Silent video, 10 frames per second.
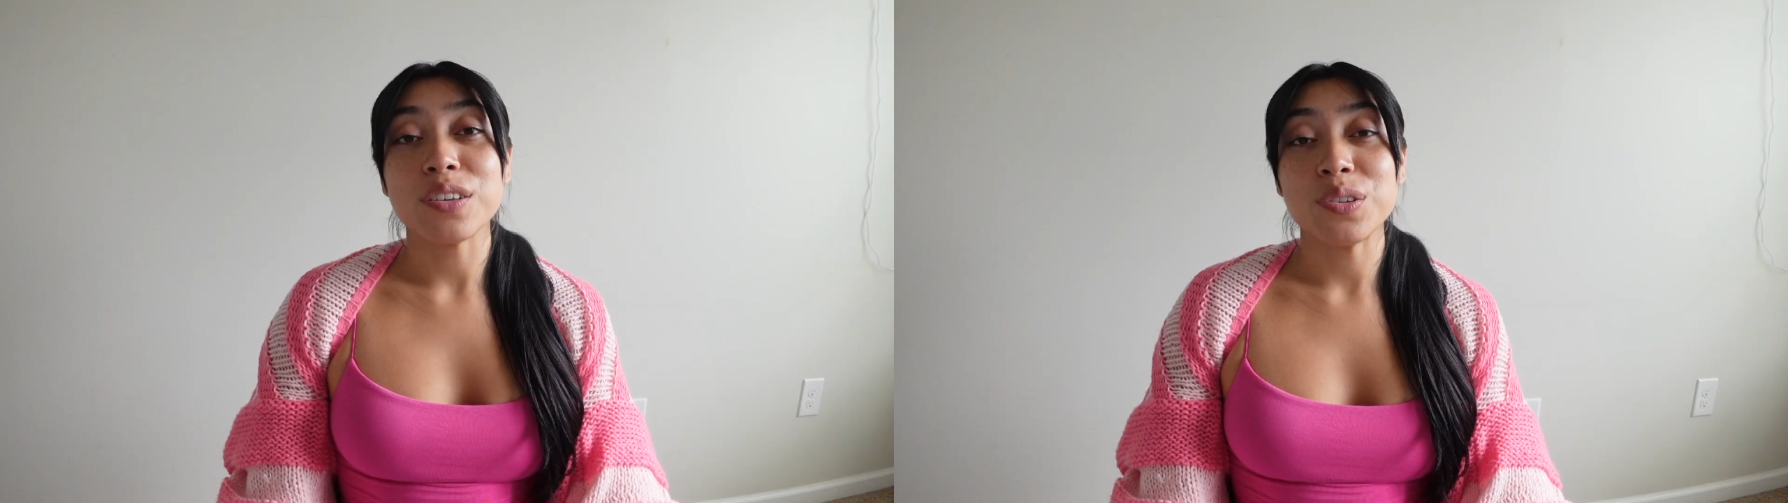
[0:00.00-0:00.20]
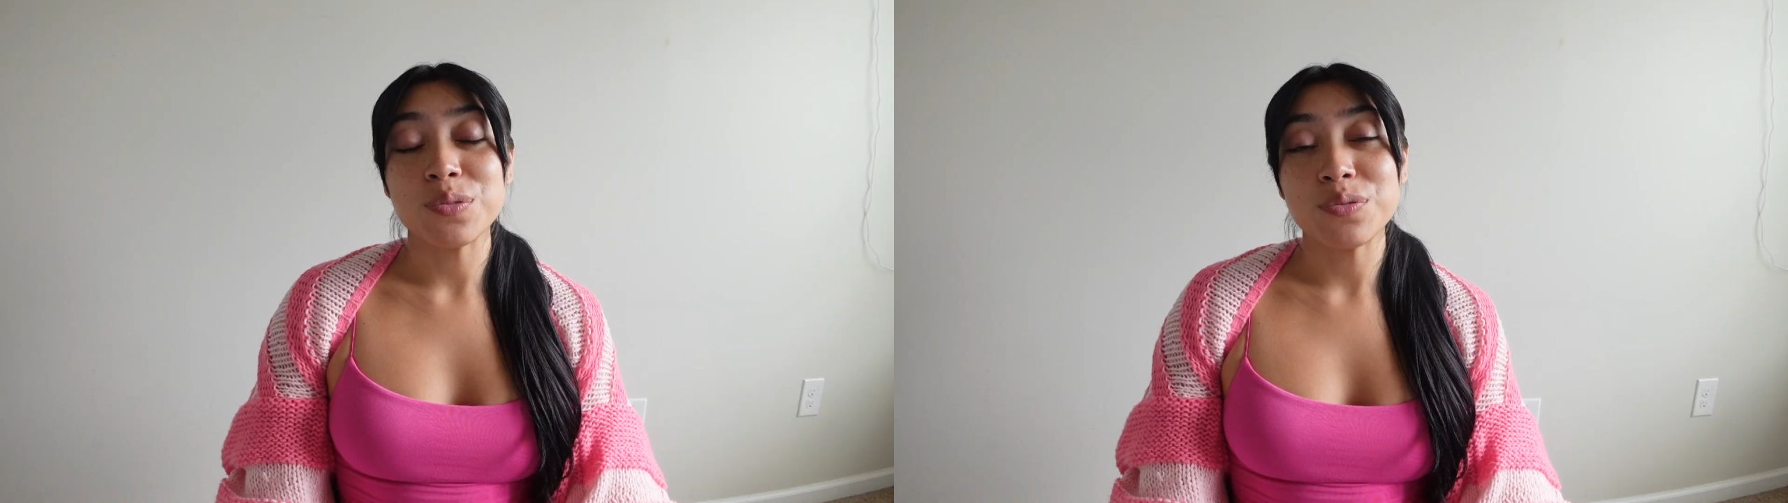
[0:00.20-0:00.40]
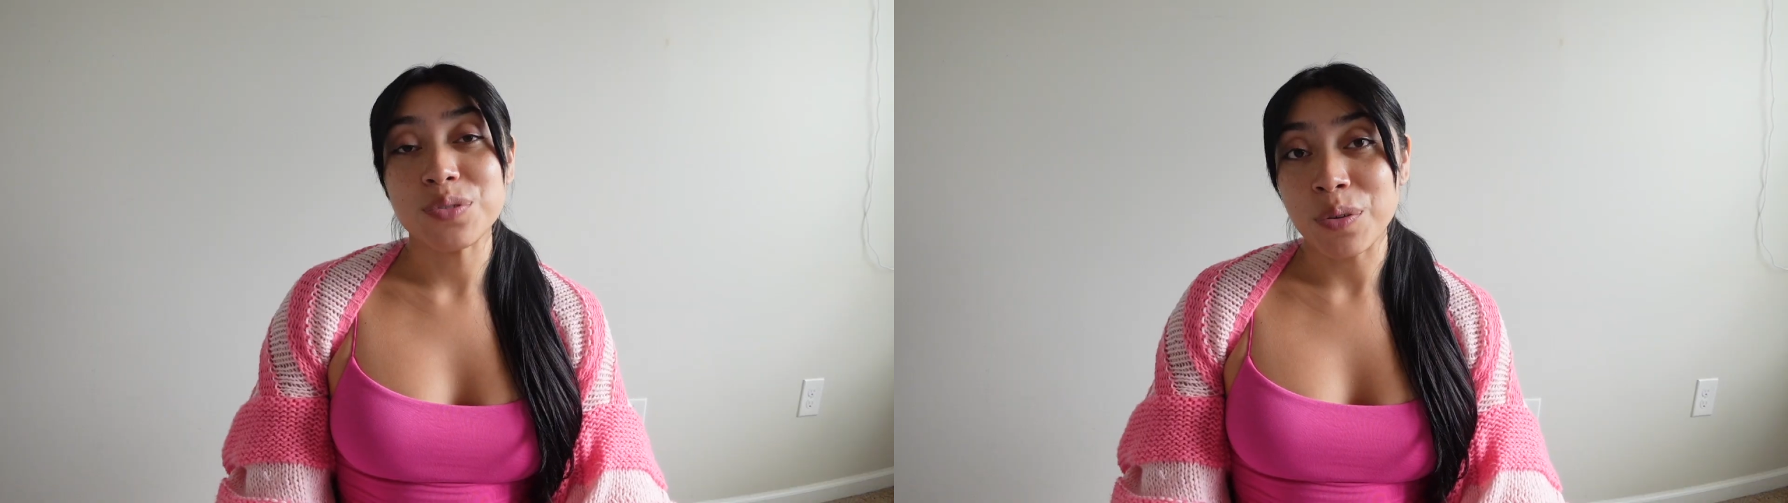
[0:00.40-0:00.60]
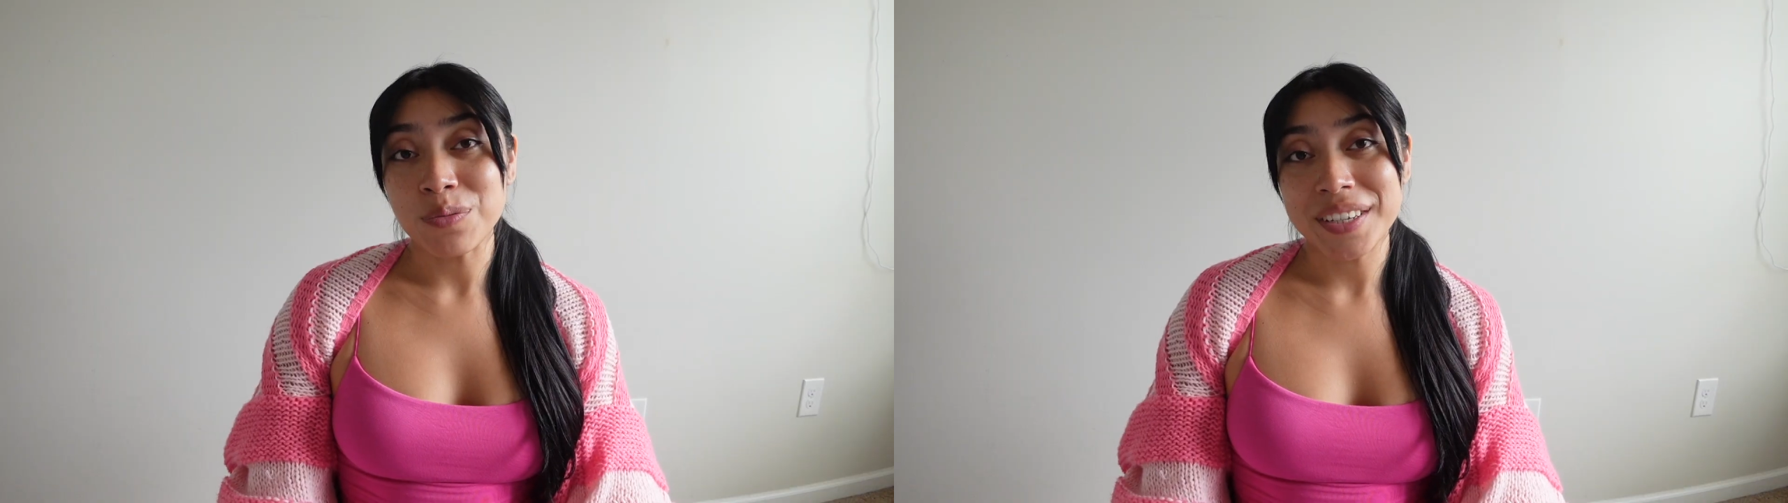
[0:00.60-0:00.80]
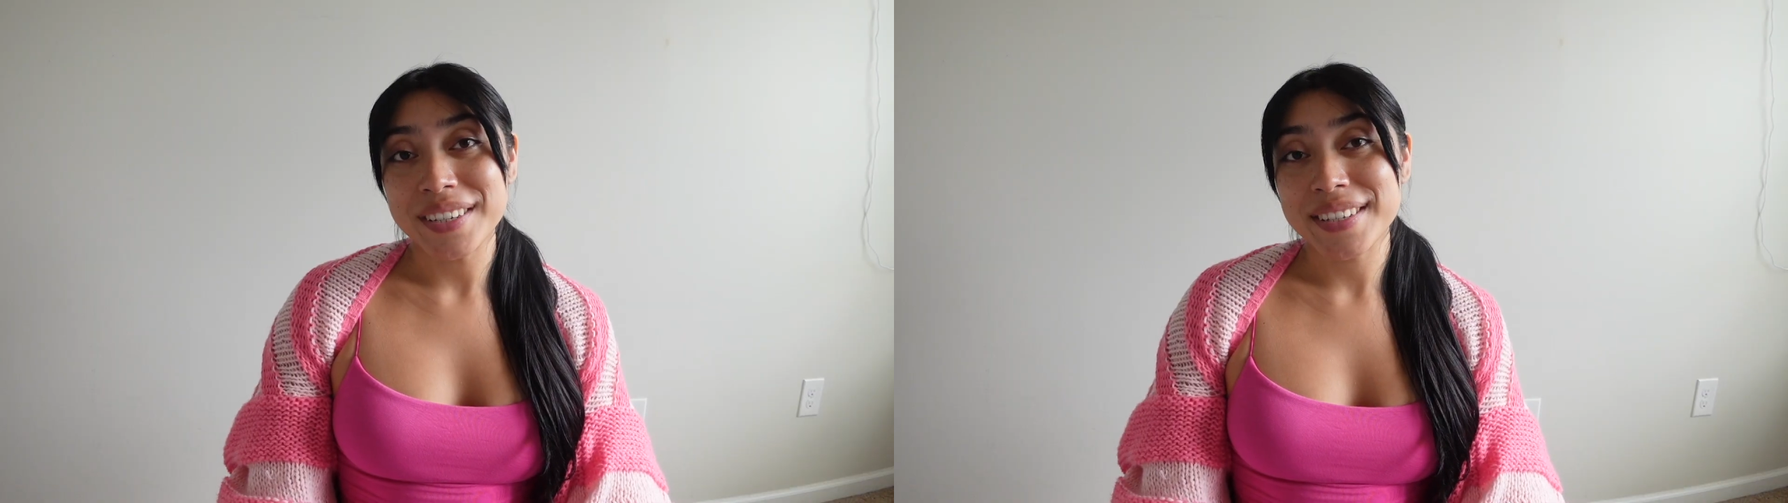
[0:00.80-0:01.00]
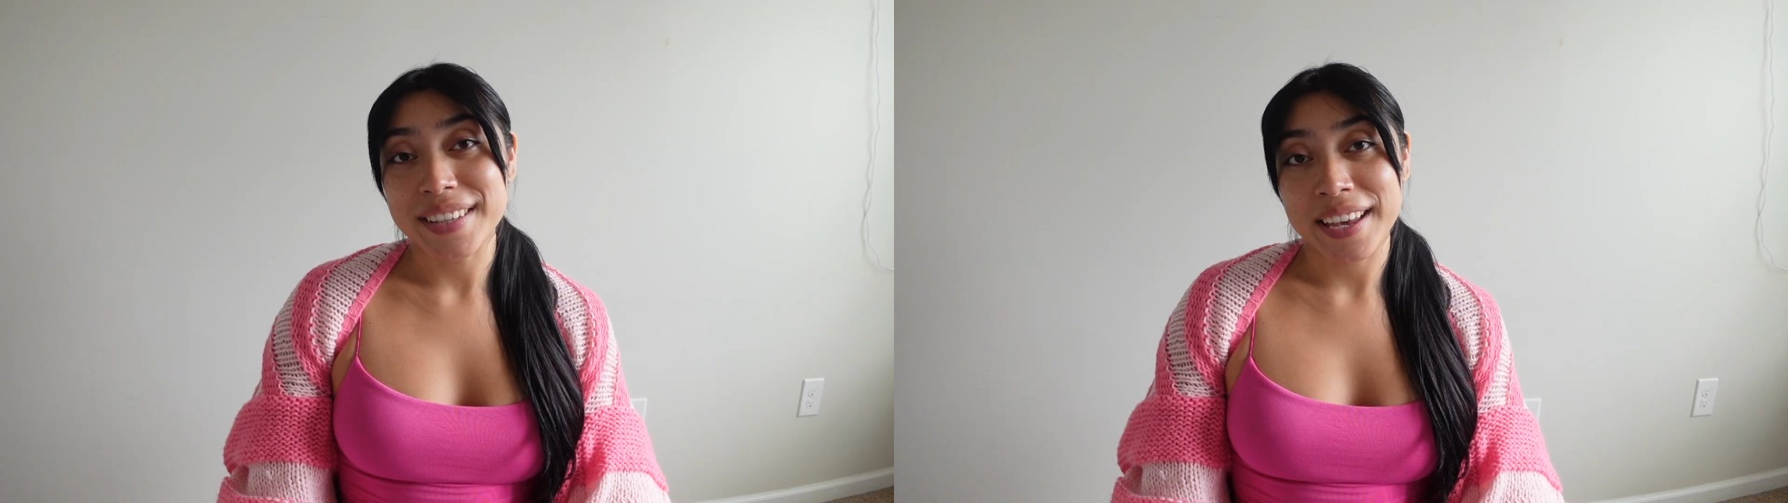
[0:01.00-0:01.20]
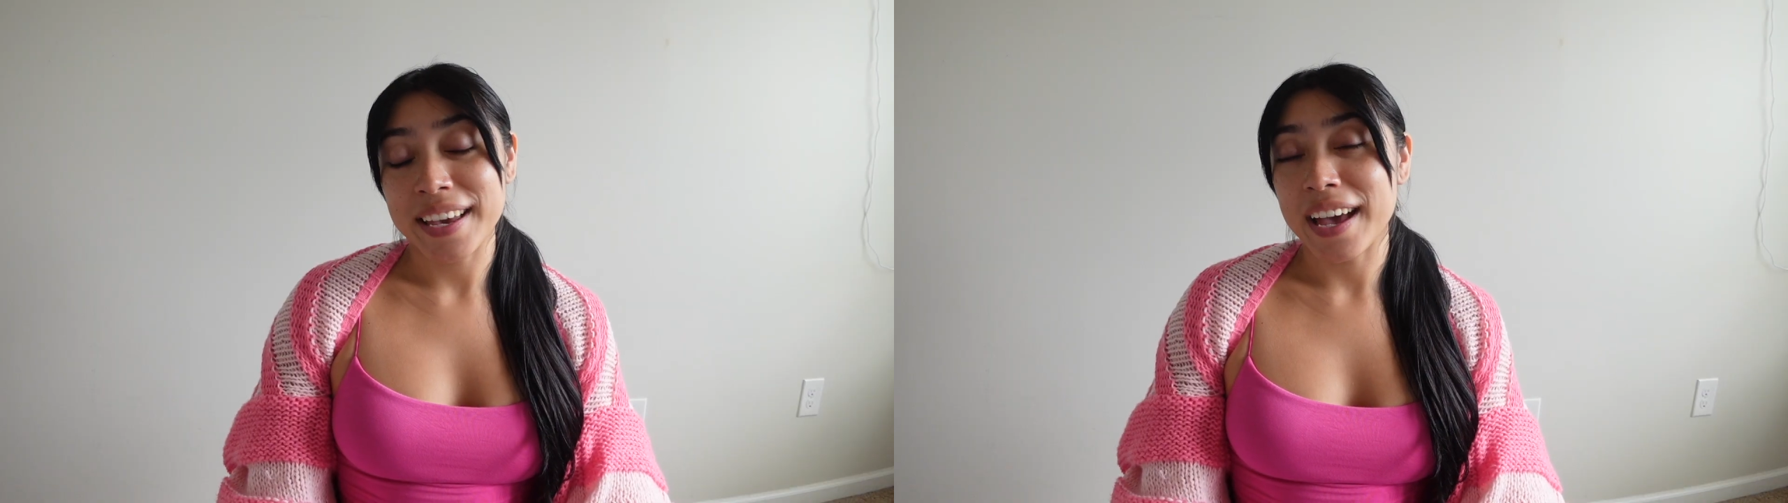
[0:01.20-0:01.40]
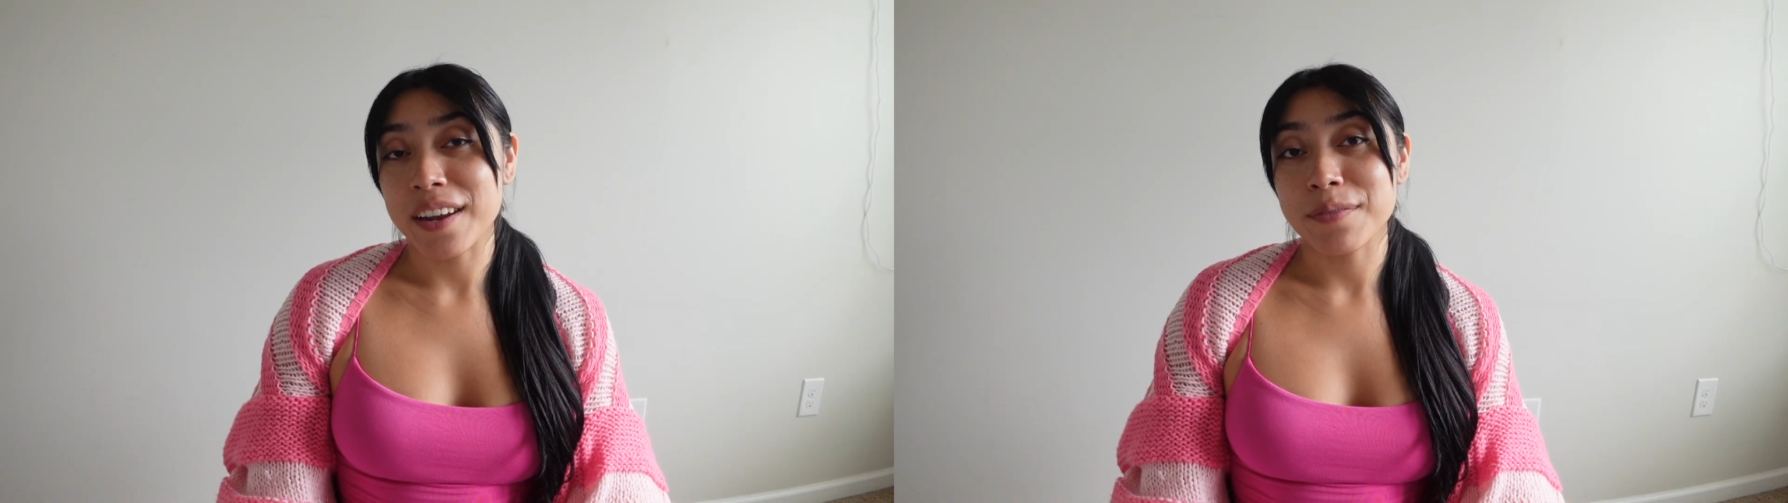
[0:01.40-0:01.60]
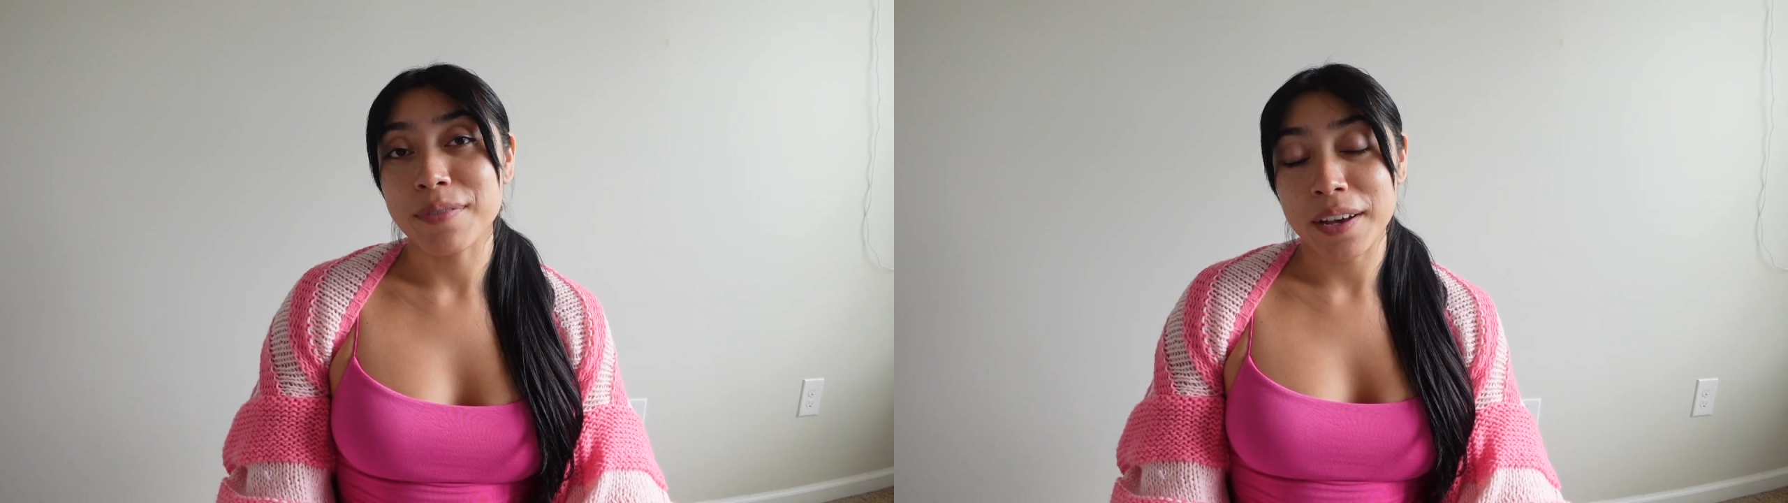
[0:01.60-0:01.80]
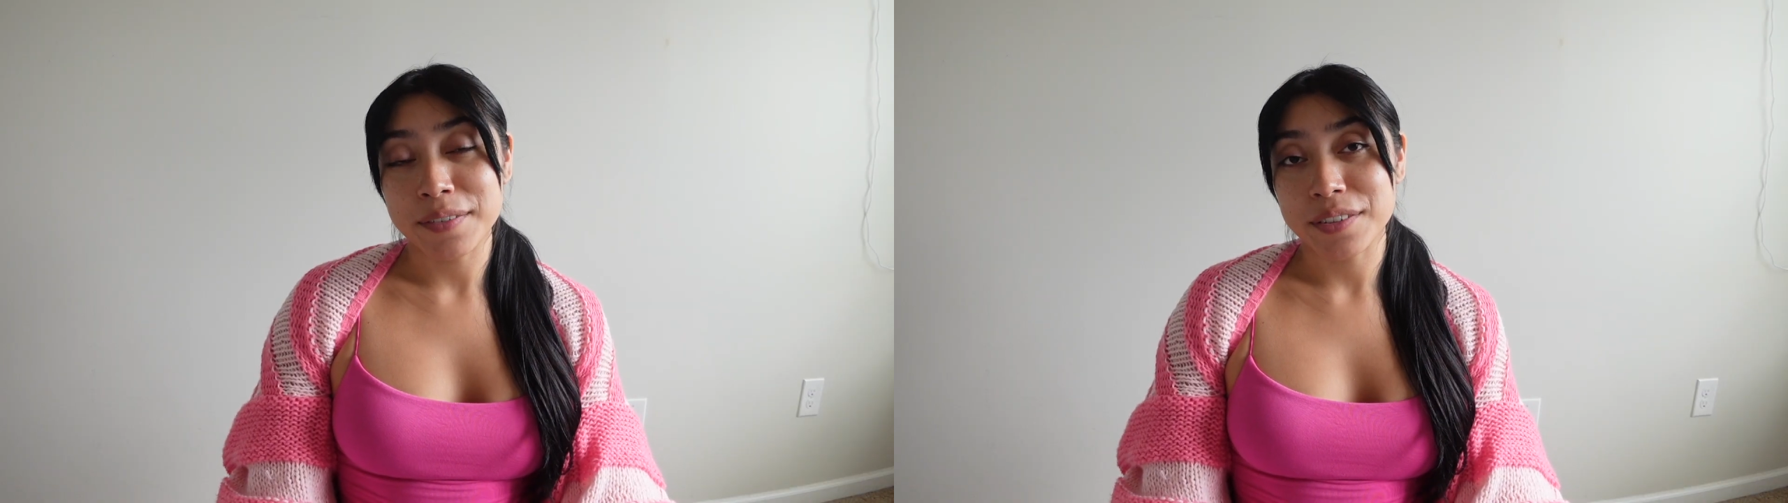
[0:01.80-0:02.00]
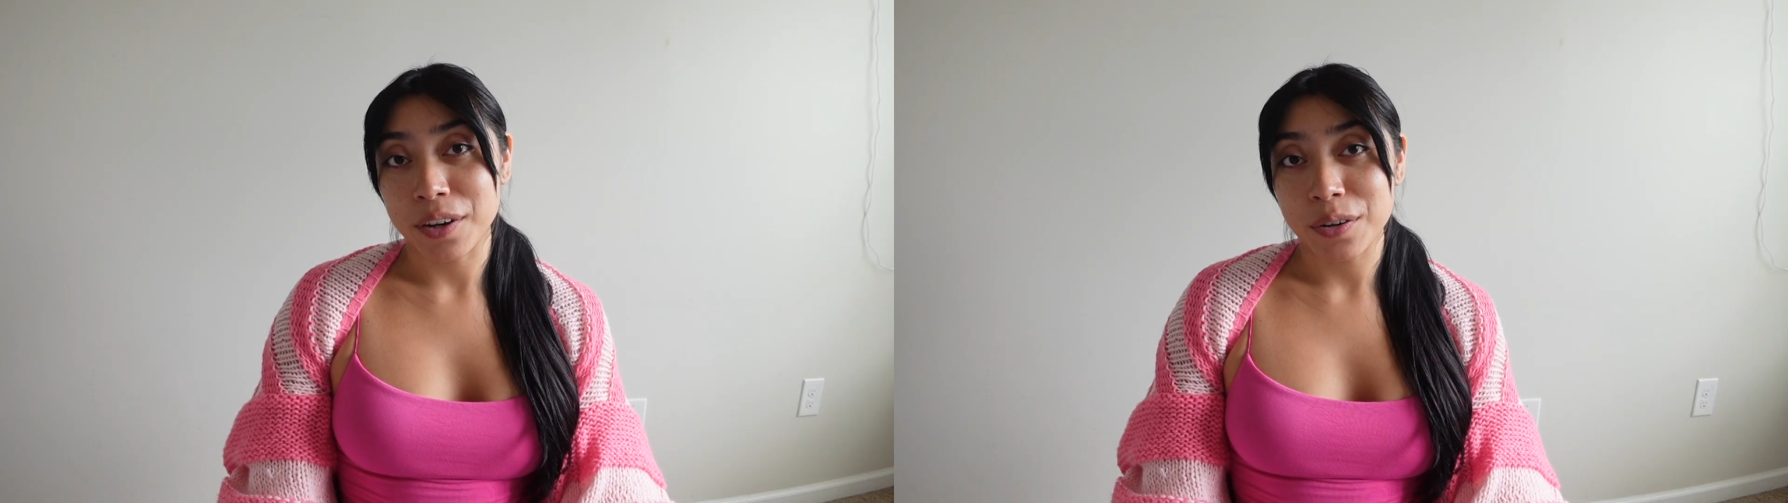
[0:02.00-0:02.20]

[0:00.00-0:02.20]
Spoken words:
You don't need to stay at a five-star